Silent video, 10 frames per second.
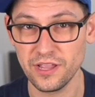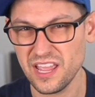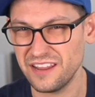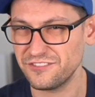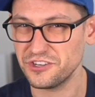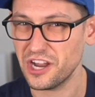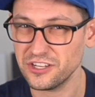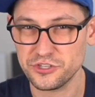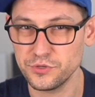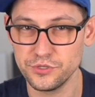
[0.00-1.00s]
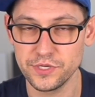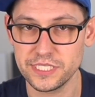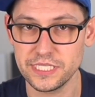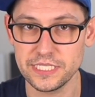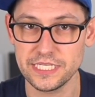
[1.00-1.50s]
If you're not sure what U S
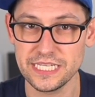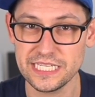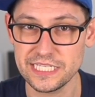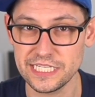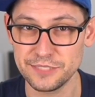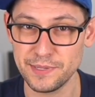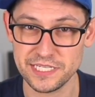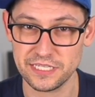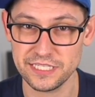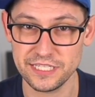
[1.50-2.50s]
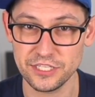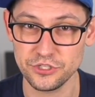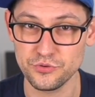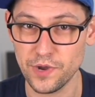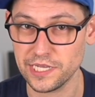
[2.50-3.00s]
D C is, it's basically the
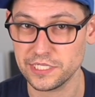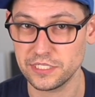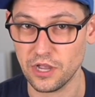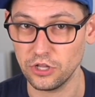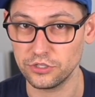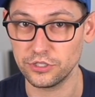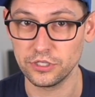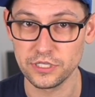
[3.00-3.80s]
U S dollar